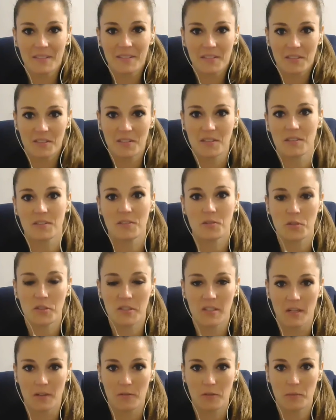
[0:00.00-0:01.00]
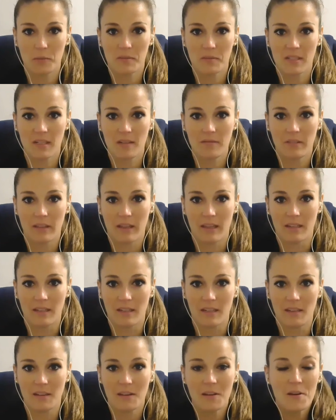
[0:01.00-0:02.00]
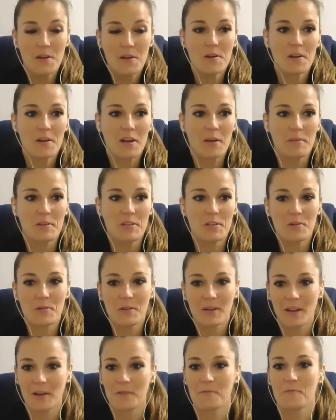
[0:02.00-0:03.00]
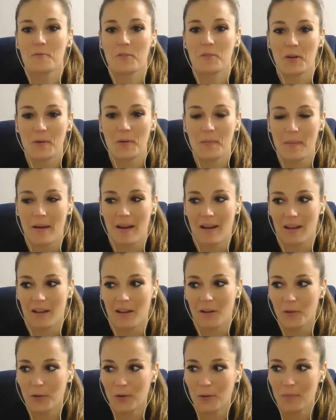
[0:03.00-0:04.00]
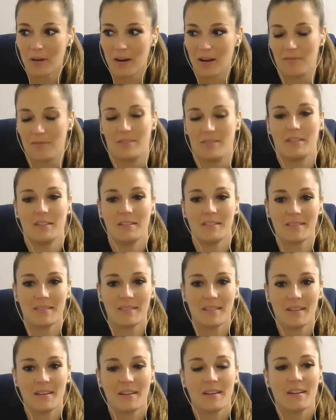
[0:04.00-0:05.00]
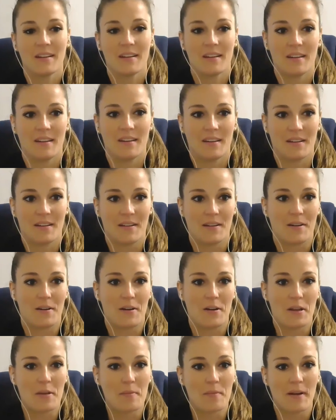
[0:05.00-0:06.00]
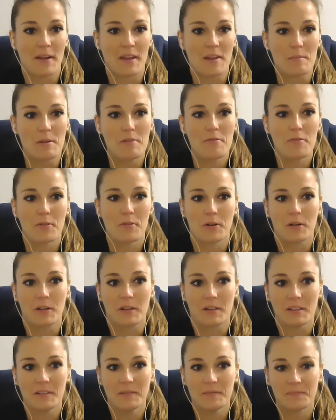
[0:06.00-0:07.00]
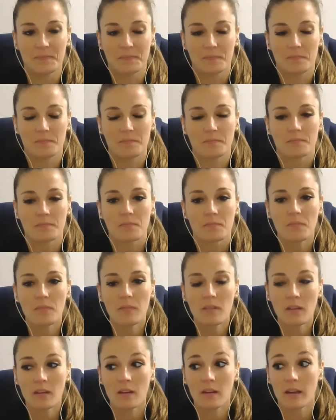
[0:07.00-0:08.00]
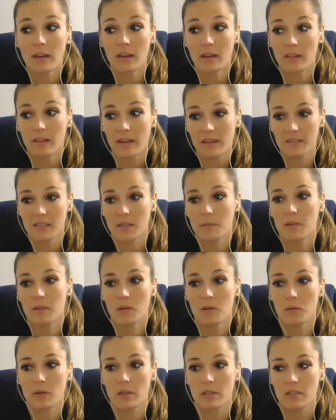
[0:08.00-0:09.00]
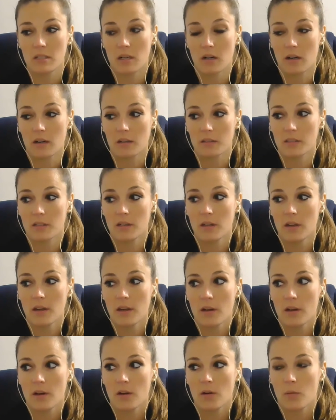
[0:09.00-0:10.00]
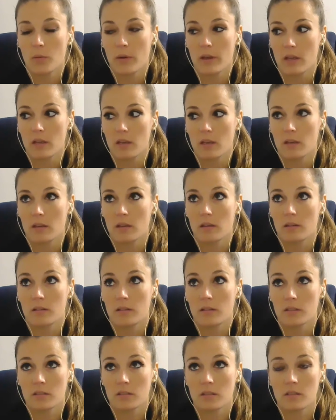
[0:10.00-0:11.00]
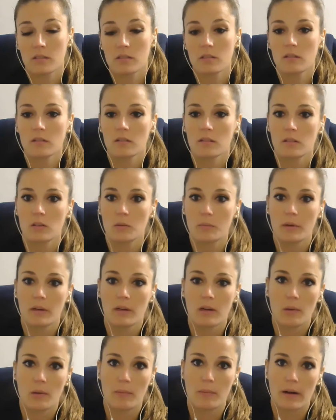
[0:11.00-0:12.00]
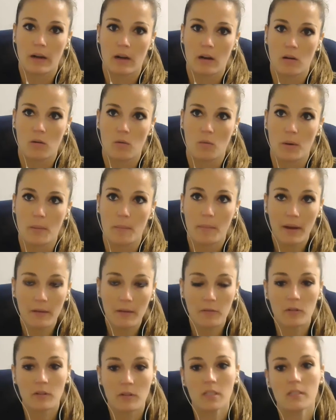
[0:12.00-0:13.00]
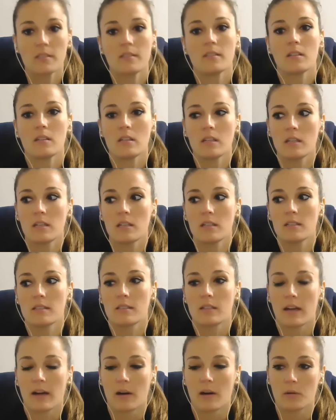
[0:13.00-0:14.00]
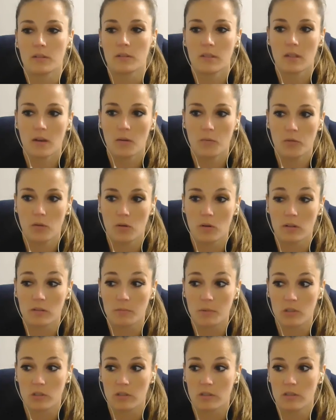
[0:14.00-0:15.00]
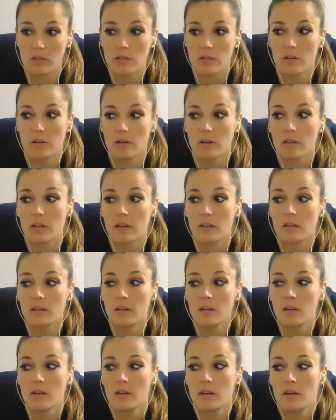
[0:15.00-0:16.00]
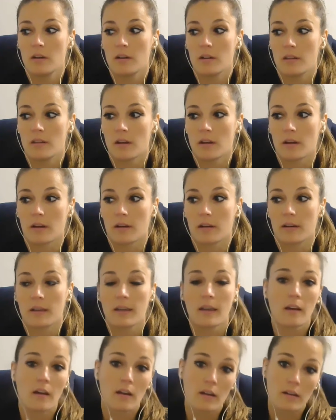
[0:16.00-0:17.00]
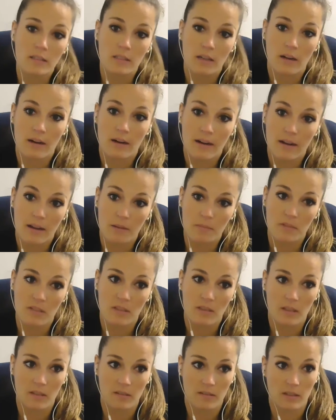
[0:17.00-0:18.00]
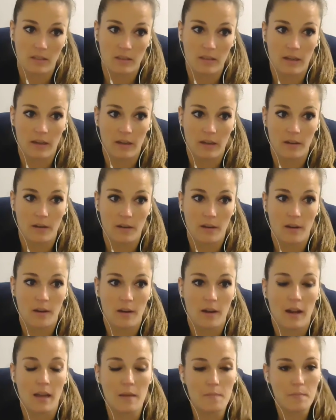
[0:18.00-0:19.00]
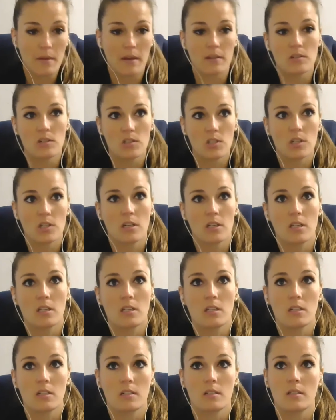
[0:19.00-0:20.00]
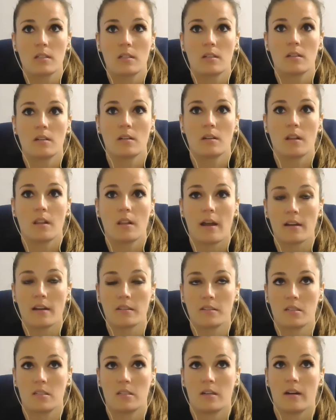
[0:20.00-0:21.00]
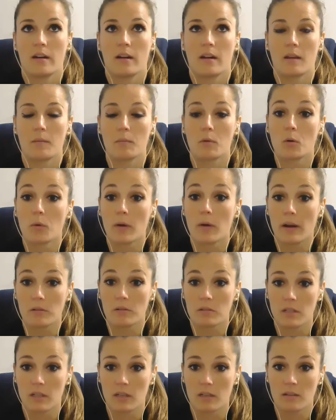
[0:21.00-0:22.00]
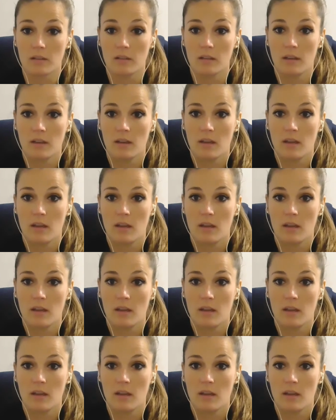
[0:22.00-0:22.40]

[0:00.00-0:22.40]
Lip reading: this is Christina from Safe Landing, coming to you again from my home office in Miami, Florida. And last time that we talked, we discussed a little bit about what mindfulness is and how it's helpful, especially during chaotic times and things like that. I mentioned last time grounding,